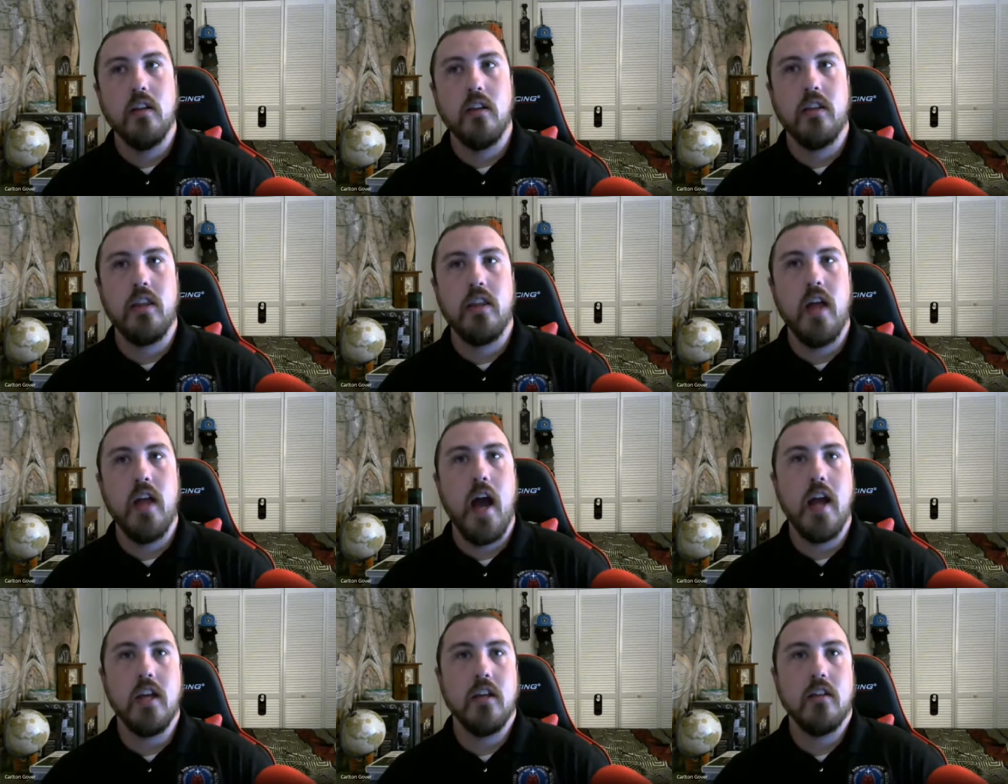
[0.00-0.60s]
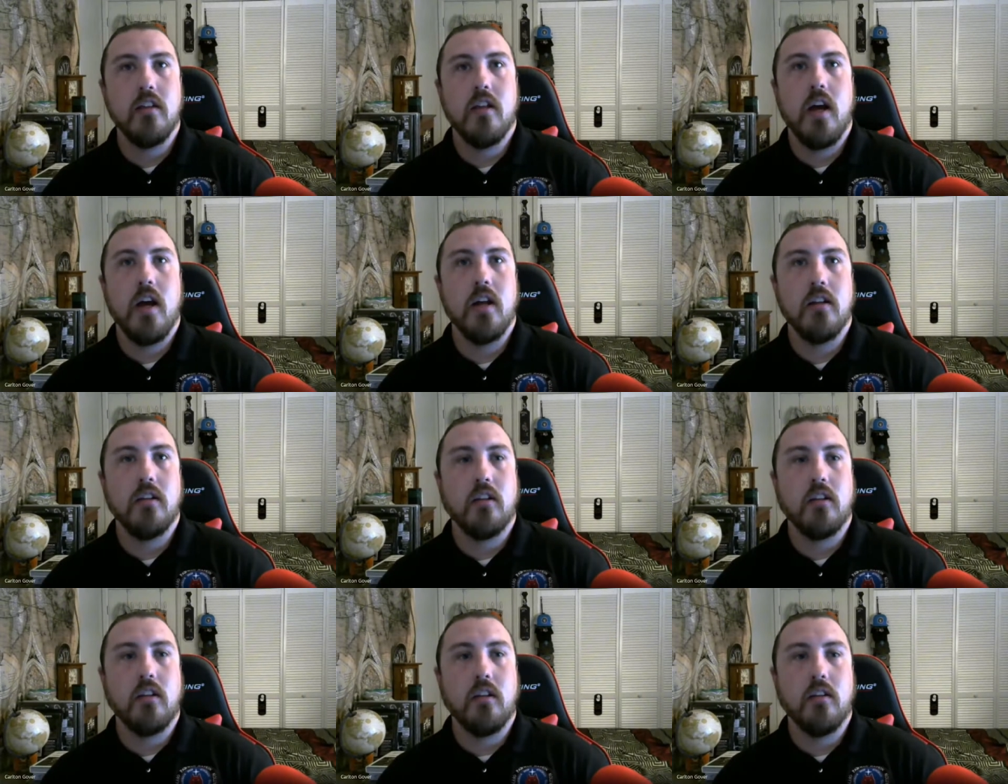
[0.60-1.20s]
that that
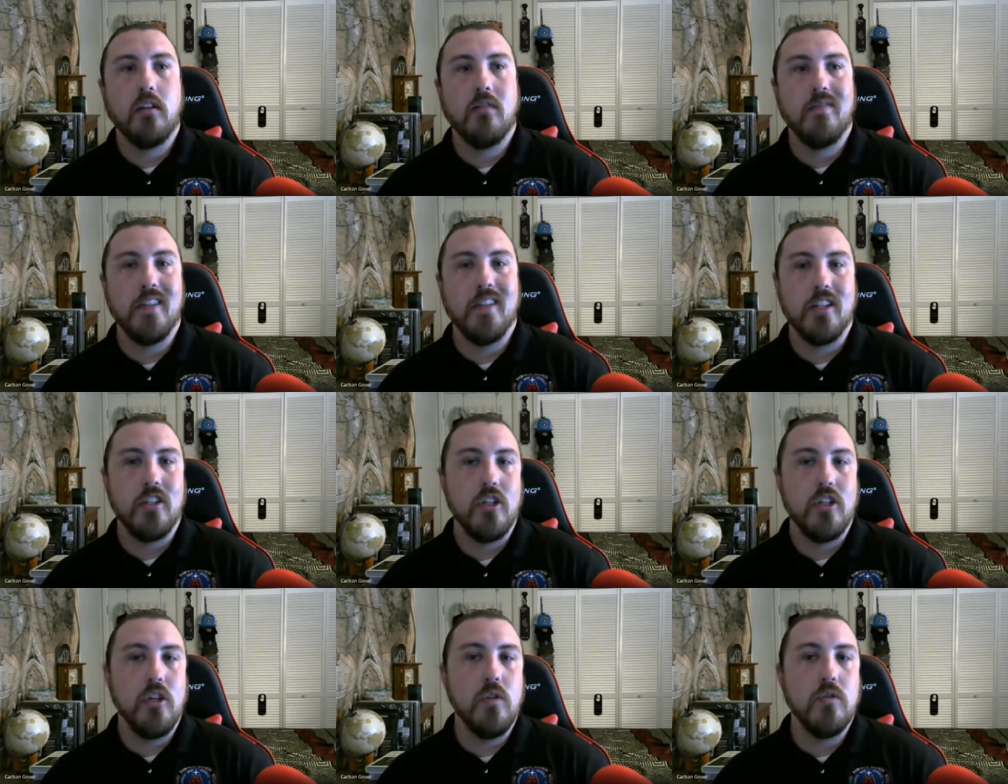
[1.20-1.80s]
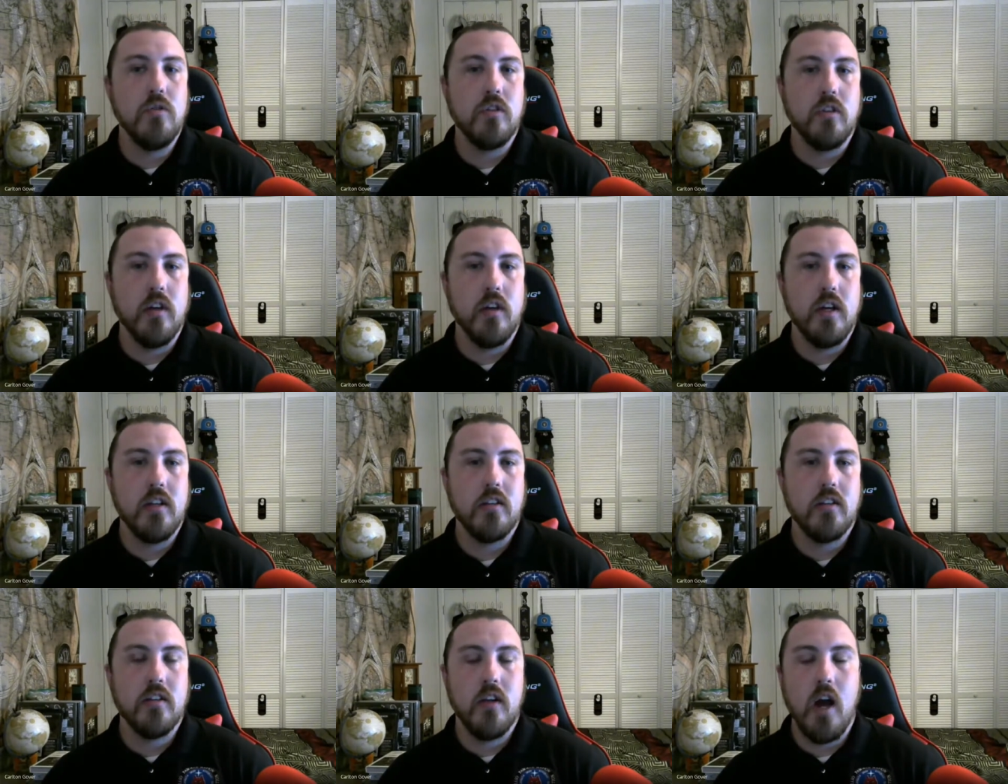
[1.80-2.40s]
it's
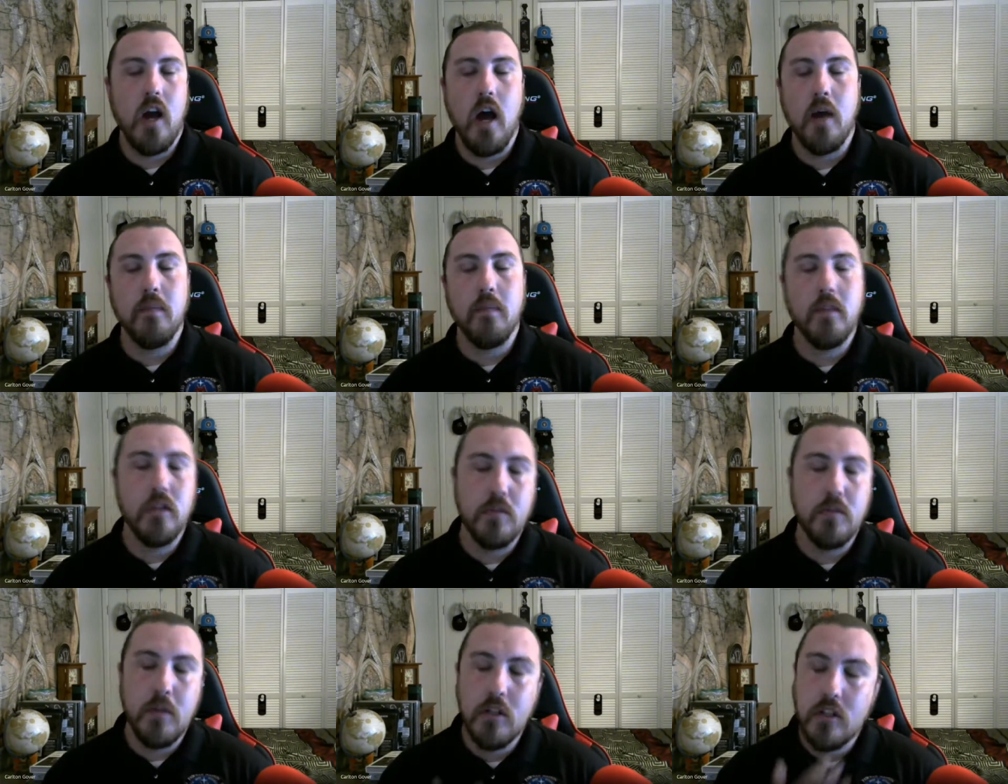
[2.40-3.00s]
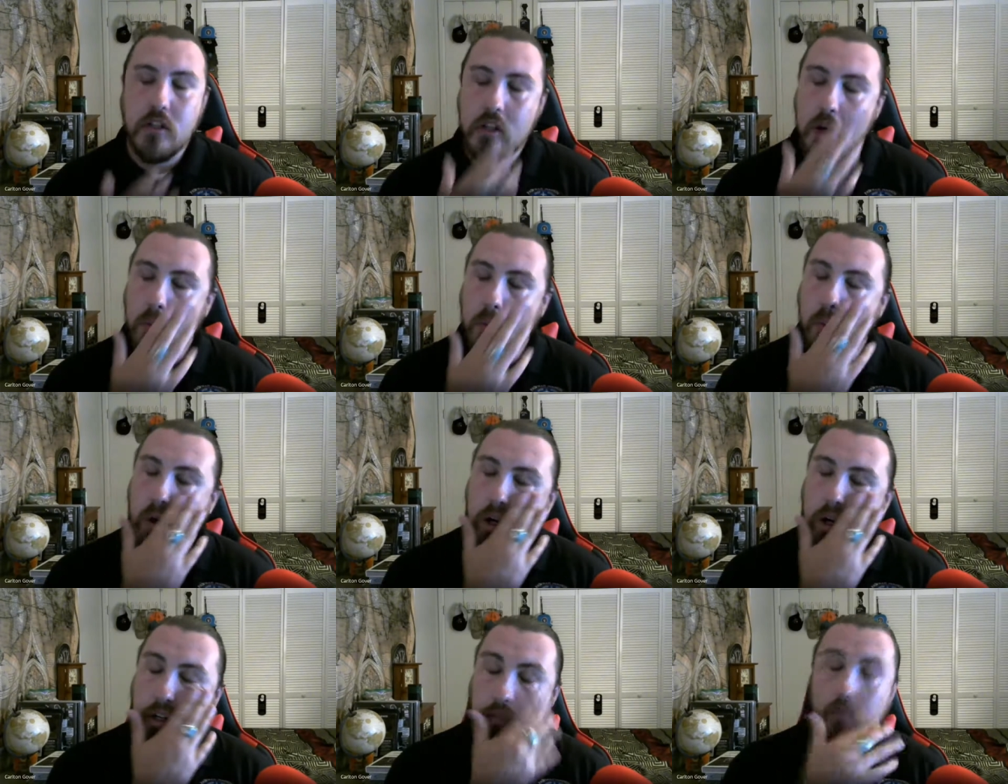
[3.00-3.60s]
useless. Um, there's been some
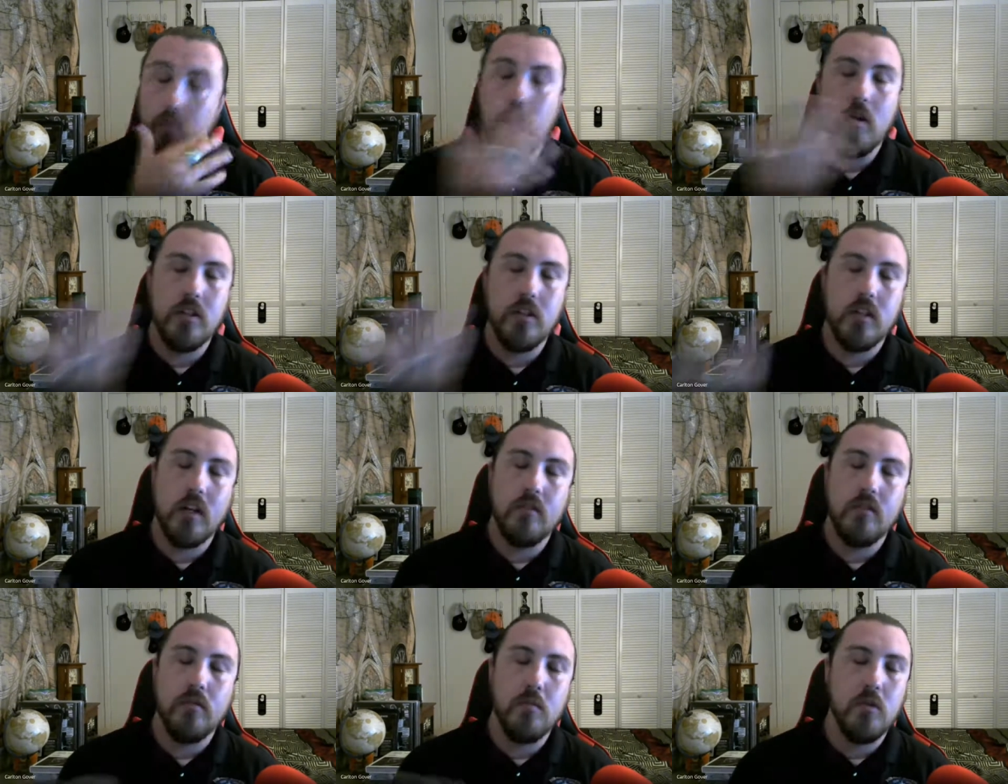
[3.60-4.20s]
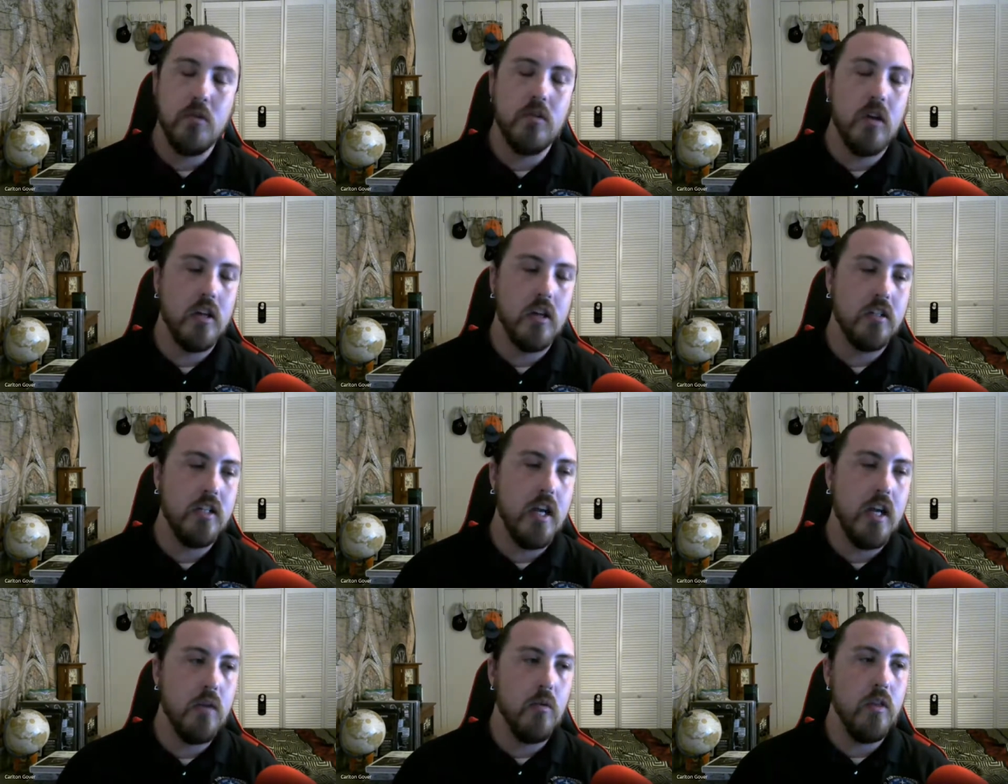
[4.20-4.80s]
work, once again, from Utah
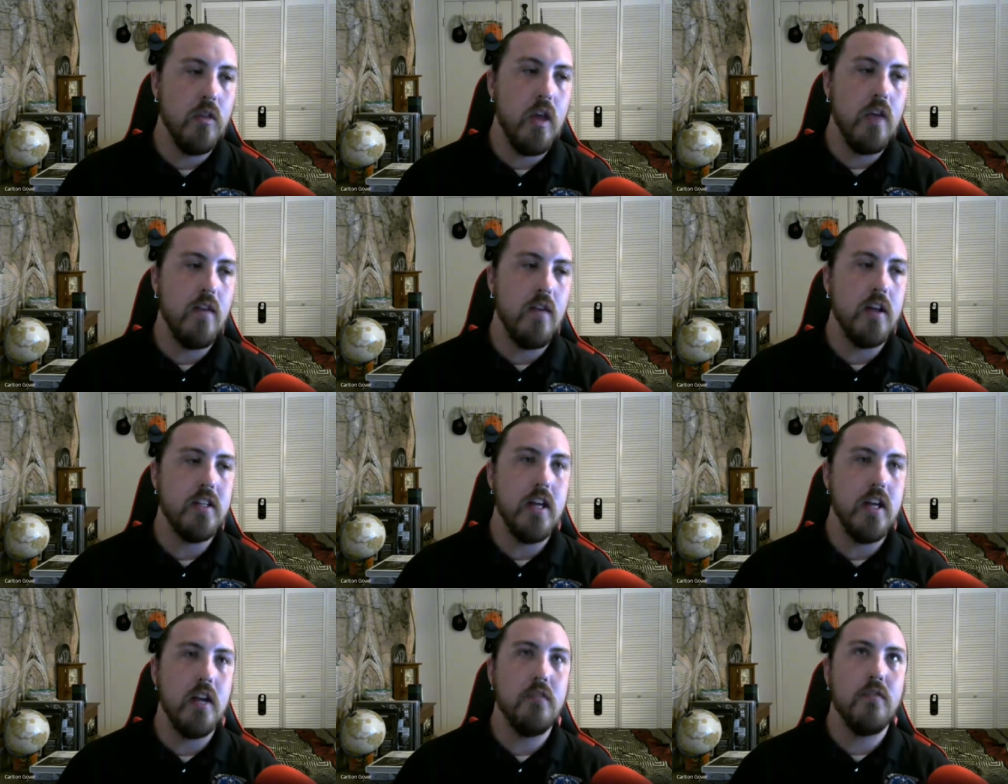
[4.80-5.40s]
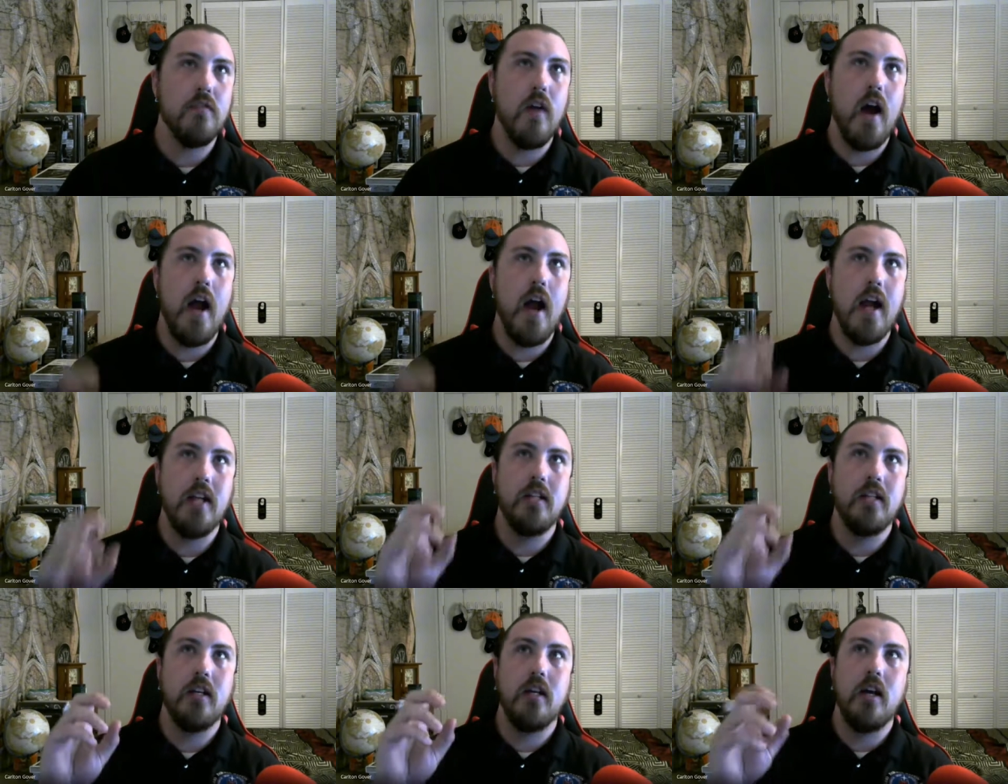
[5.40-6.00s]
State, where they've
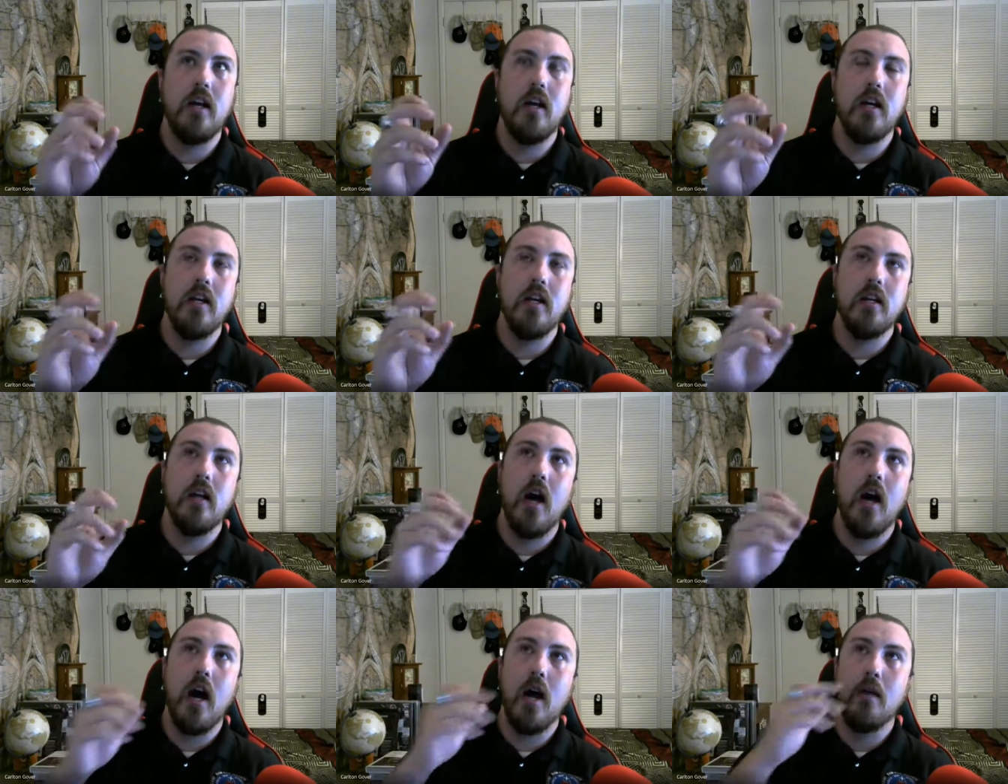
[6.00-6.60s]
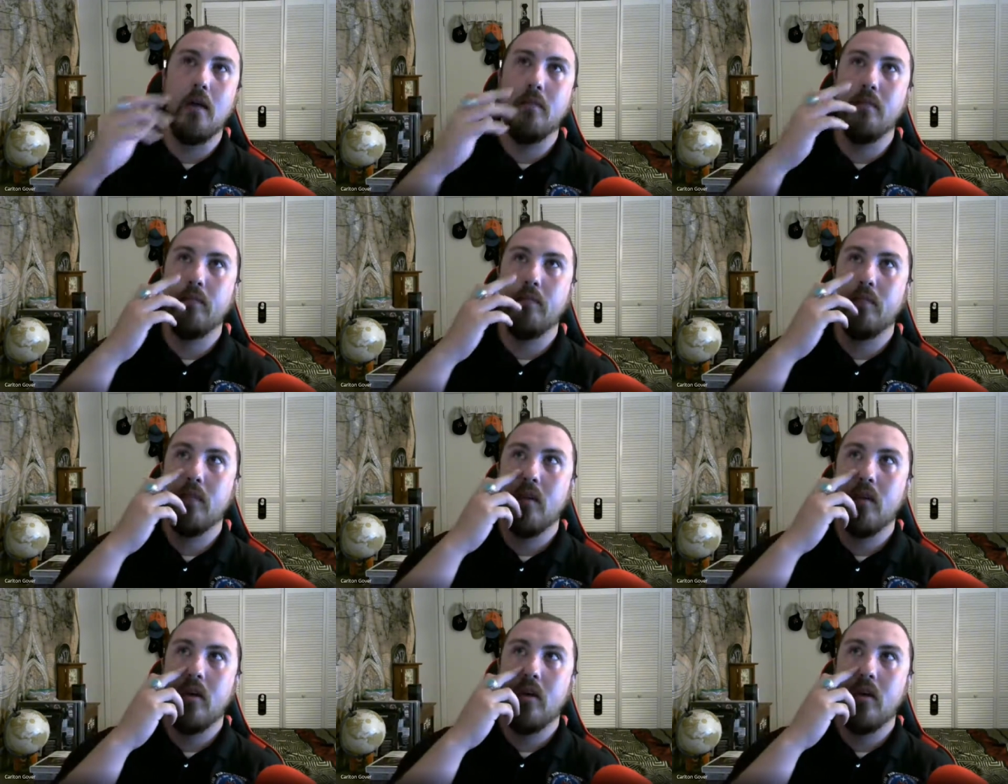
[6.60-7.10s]
identified and um,